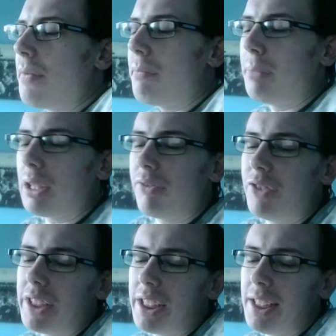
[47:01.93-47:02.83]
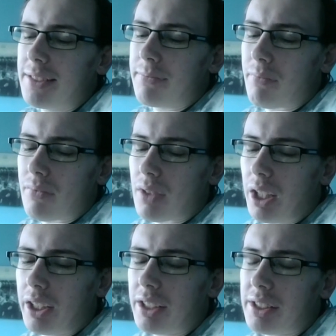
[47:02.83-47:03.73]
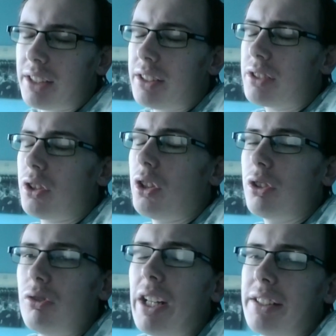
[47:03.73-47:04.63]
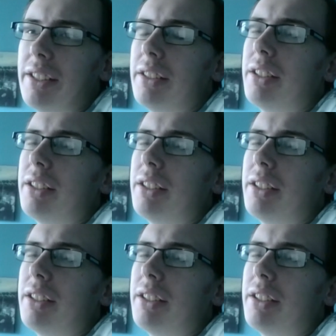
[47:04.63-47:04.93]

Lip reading: But the thing is, and I said this on Reddit,